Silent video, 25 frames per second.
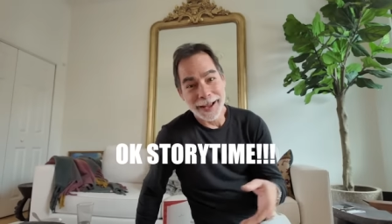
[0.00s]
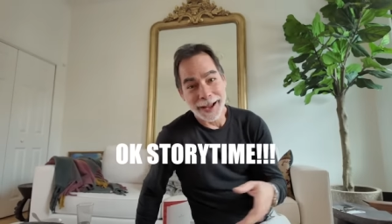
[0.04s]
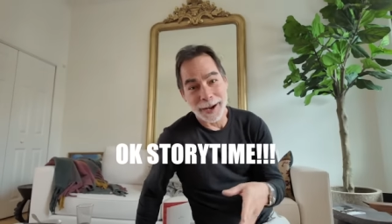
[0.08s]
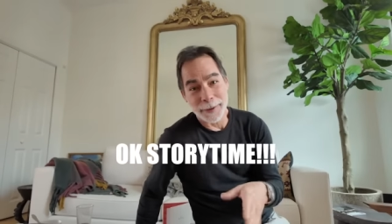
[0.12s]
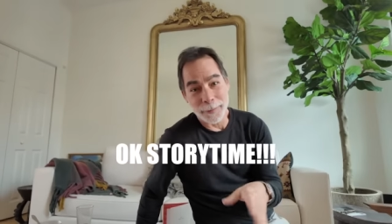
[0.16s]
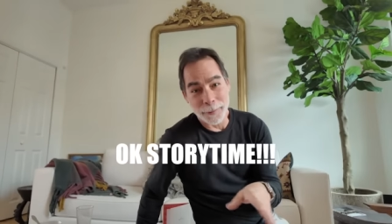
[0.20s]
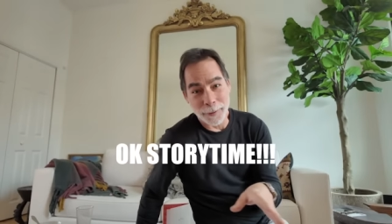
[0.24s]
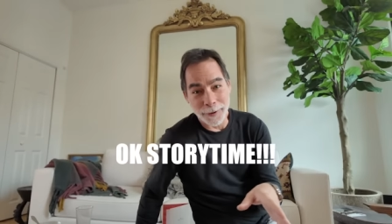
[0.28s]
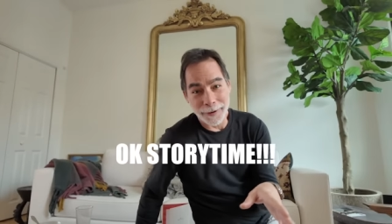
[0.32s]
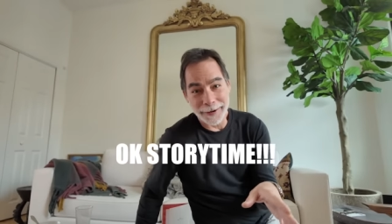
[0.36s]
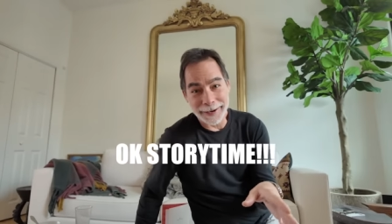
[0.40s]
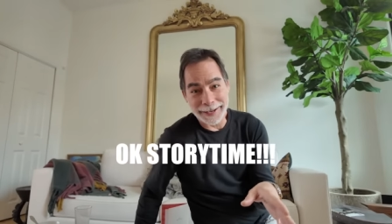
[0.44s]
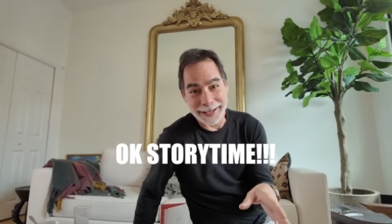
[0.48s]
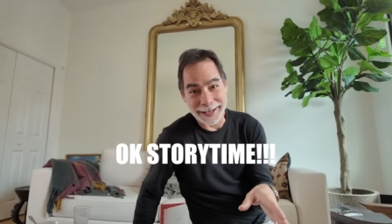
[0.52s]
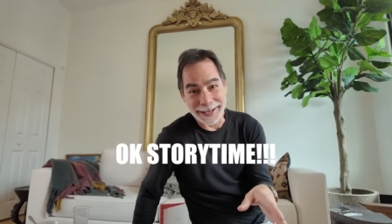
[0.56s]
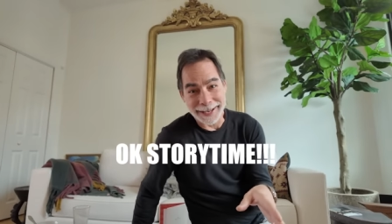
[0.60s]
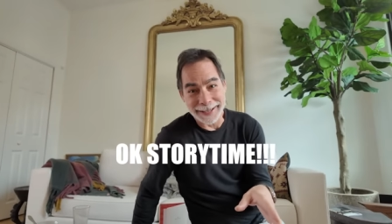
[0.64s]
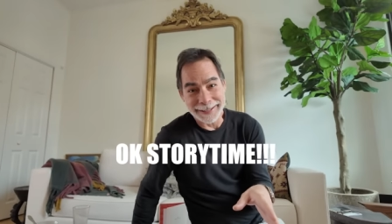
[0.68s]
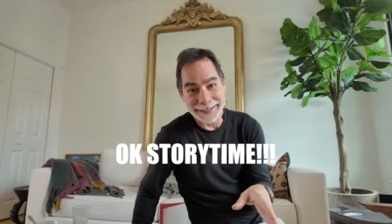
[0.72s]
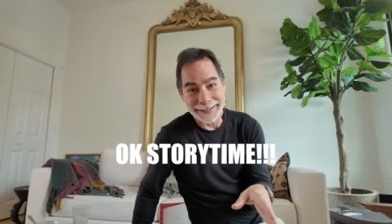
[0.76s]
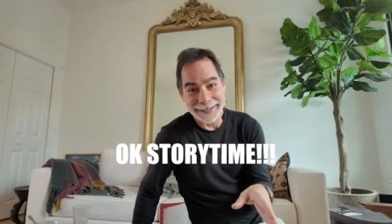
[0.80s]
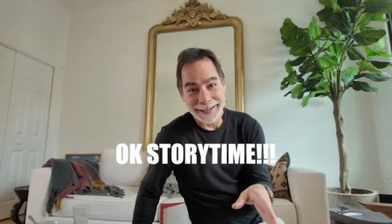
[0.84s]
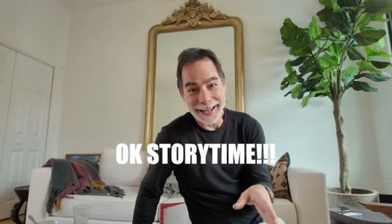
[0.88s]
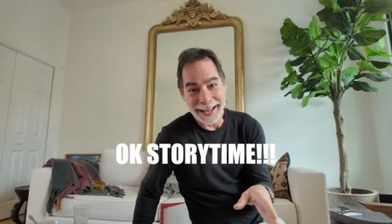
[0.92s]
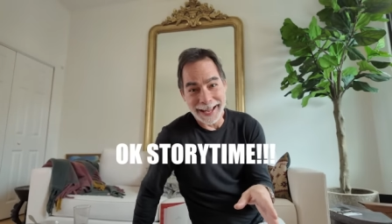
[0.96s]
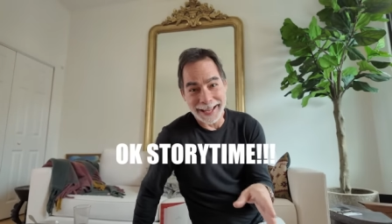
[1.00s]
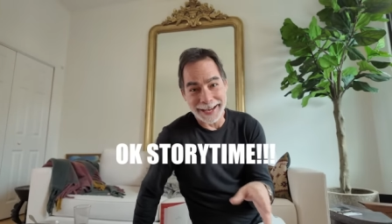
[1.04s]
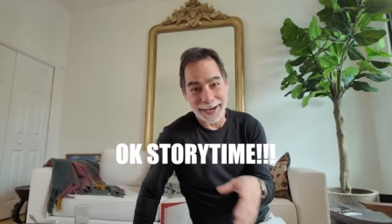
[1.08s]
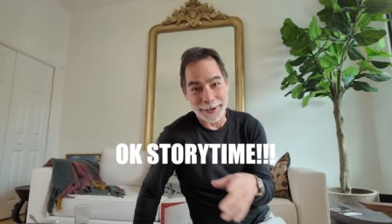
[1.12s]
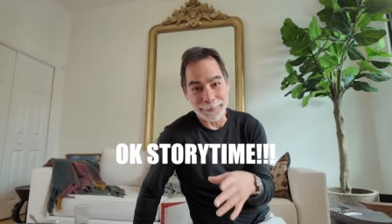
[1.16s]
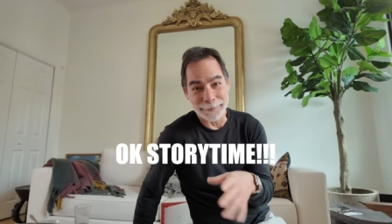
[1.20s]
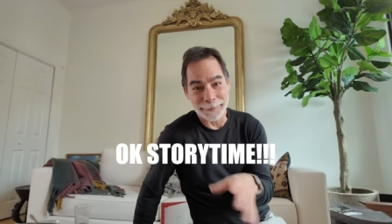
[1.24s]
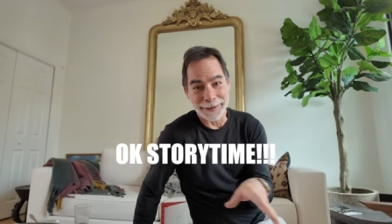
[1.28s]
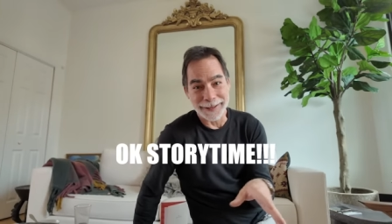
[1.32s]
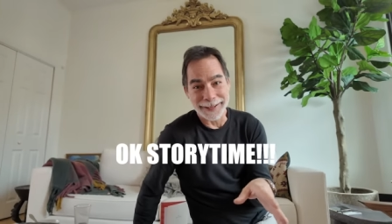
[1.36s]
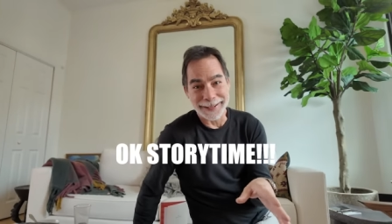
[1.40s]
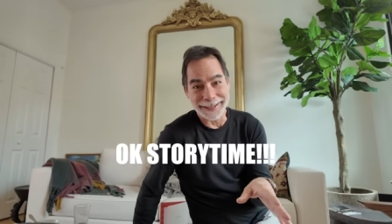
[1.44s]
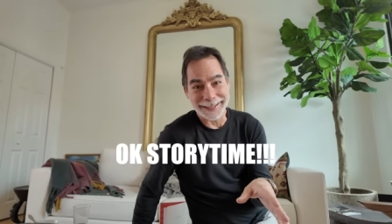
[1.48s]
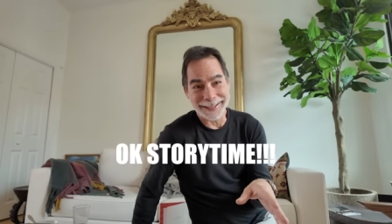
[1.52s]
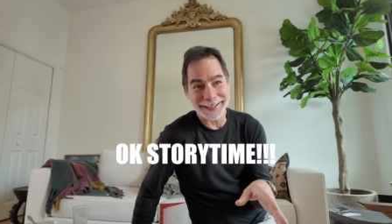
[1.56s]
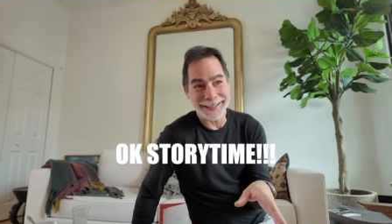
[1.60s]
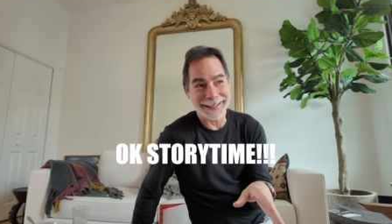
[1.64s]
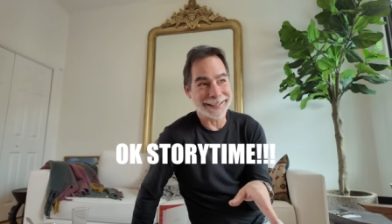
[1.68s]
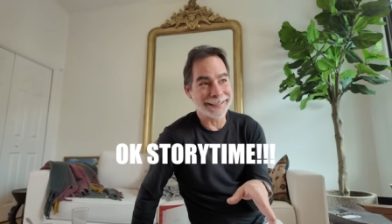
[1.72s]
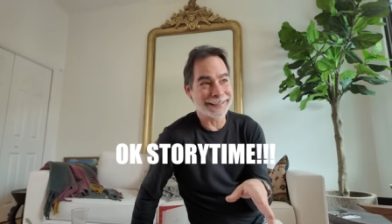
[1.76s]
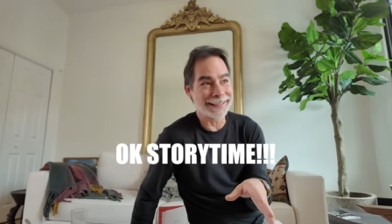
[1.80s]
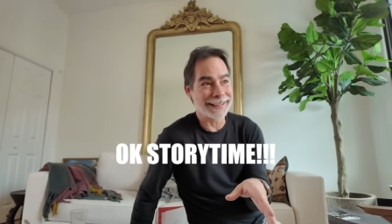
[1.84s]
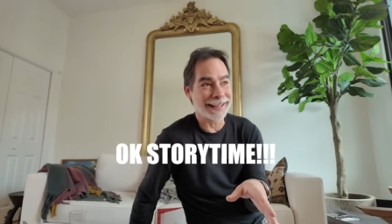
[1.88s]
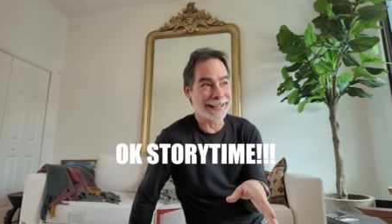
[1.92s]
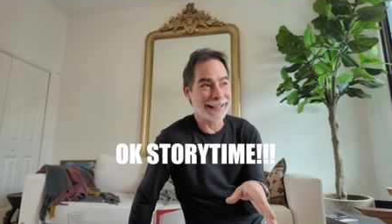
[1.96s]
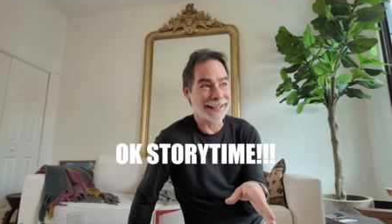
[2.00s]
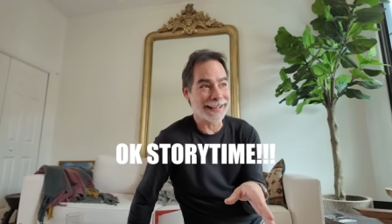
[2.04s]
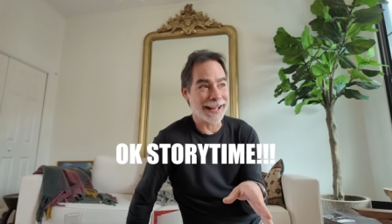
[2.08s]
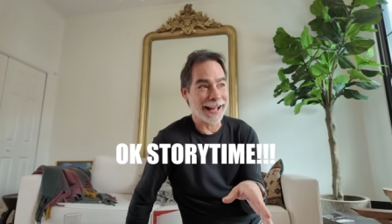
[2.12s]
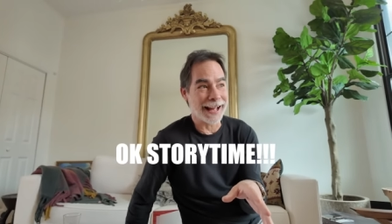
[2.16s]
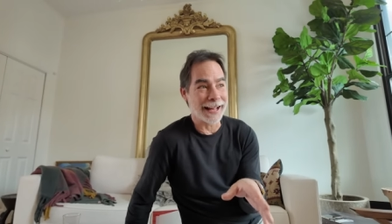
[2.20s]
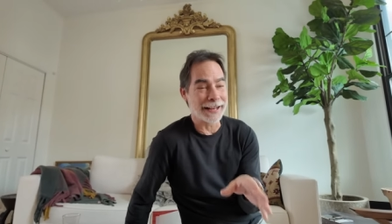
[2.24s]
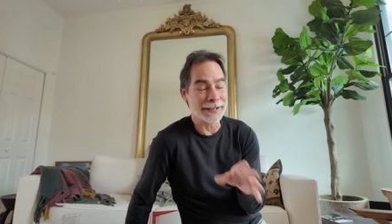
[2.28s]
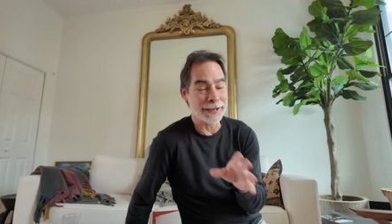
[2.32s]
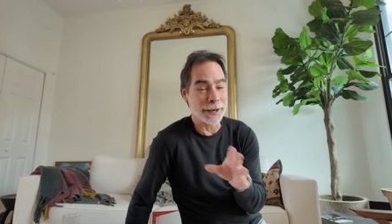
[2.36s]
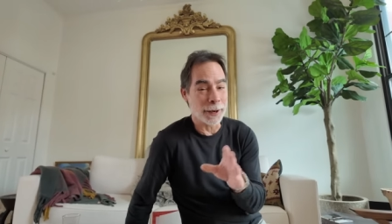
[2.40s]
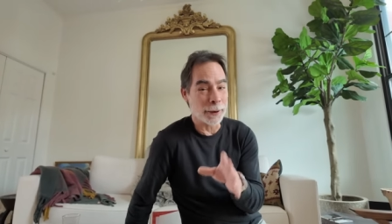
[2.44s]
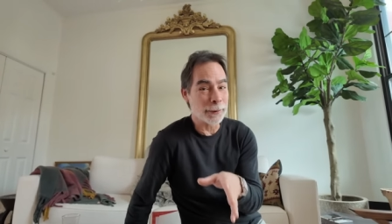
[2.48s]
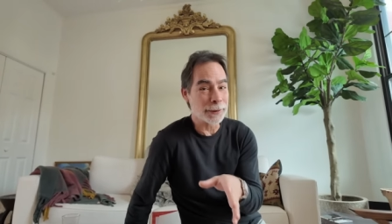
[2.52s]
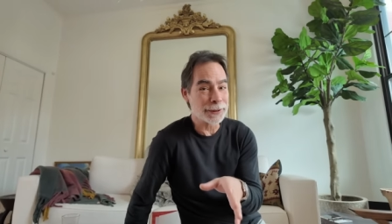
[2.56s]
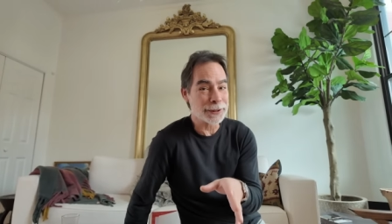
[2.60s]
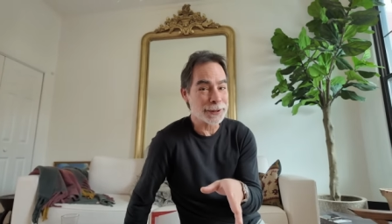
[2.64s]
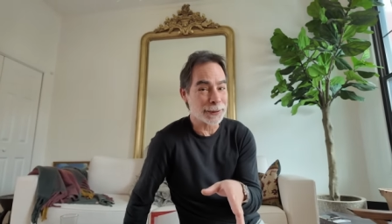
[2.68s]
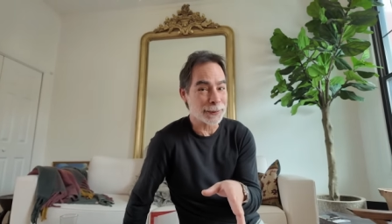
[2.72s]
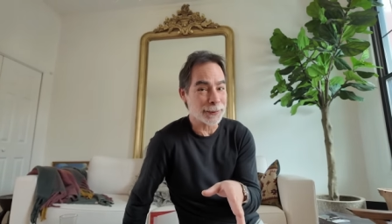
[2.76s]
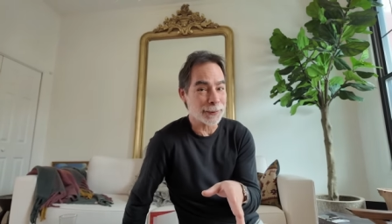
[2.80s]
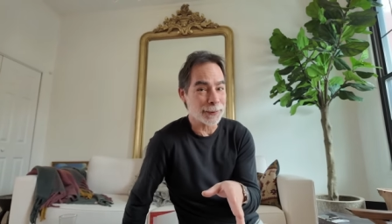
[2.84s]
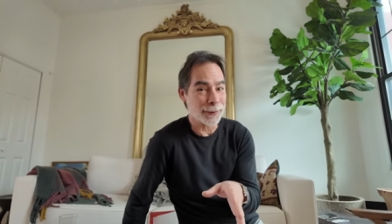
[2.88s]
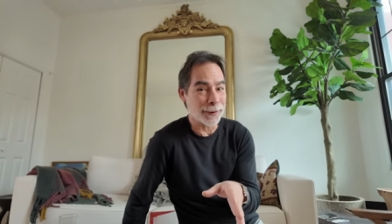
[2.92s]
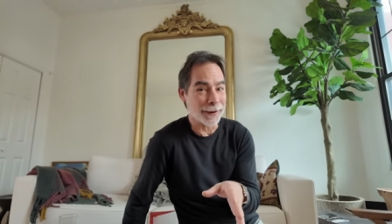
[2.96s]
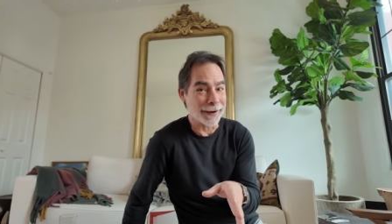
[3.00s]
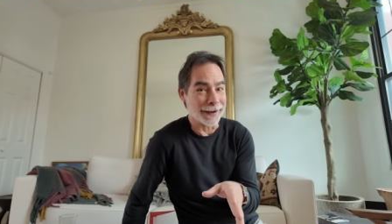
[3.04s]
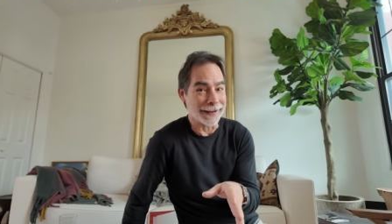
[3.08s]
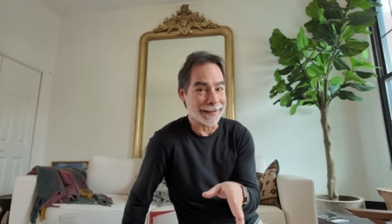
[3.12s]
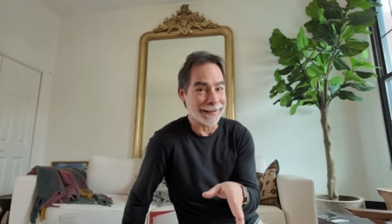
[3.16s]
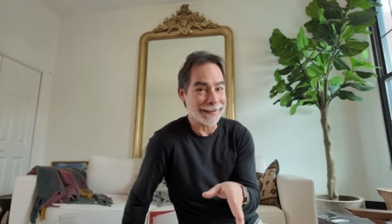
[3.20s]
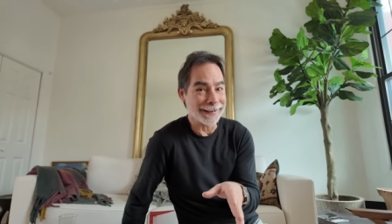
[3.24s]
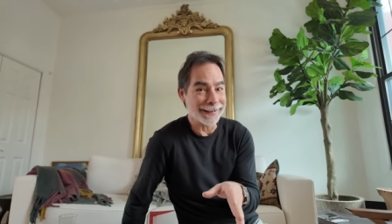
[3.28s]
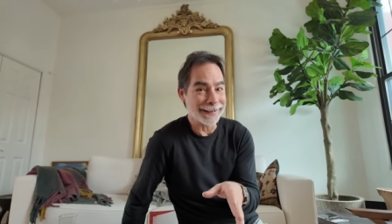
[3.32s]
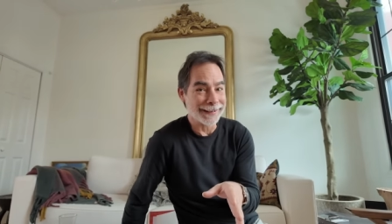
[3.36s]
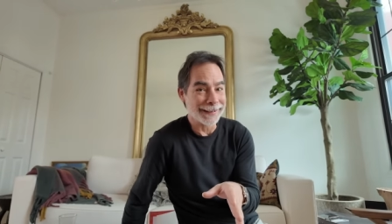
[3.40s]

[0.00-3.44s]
I walk in and I'm like, I know what you want,